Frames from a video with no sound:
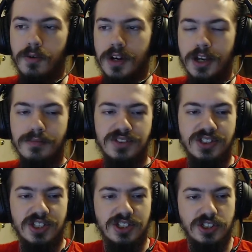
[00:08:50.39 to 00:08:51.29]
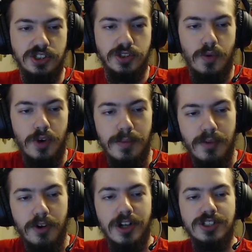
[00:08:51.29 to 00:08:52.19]
when it comes to story
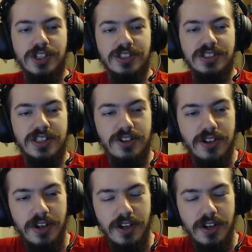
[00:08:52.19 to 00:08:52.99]
progression consider